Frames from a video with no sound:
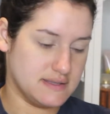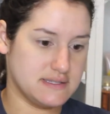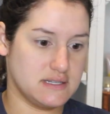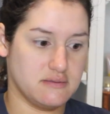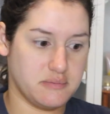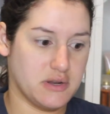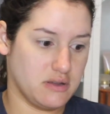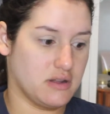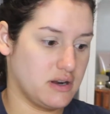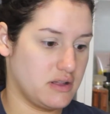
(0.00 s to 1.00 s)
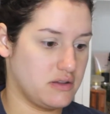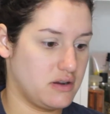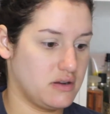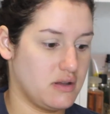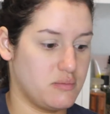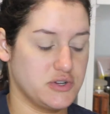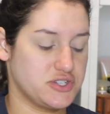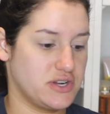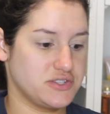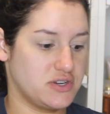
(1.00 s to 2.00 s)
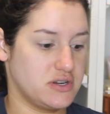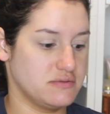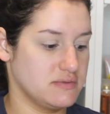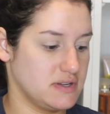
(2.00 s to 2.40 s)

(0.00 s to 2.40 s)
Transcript: Instead of putting on a moisturizer,